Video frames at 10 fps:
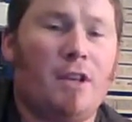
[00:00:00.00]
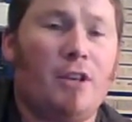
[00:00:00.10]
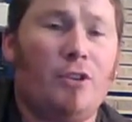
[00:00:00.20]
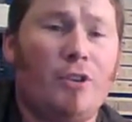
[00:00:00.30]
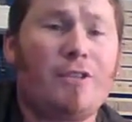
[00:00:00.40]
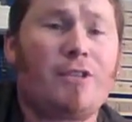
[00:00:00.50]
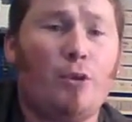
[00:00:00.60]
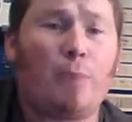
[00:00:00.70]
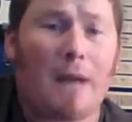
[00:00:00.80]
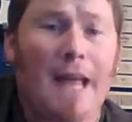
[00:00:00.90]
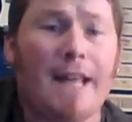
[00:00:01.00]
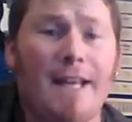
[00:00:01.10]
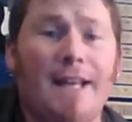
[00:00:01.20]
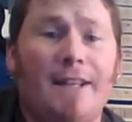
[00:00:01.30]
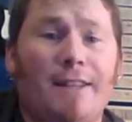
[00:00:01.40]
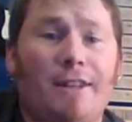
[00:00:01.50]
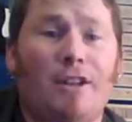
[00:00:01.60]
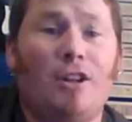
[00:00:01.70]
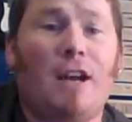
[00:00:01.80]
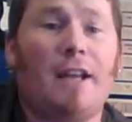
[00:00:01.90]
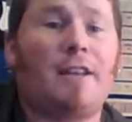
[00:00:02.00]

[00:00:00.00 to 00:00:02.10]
you can still play anything you like.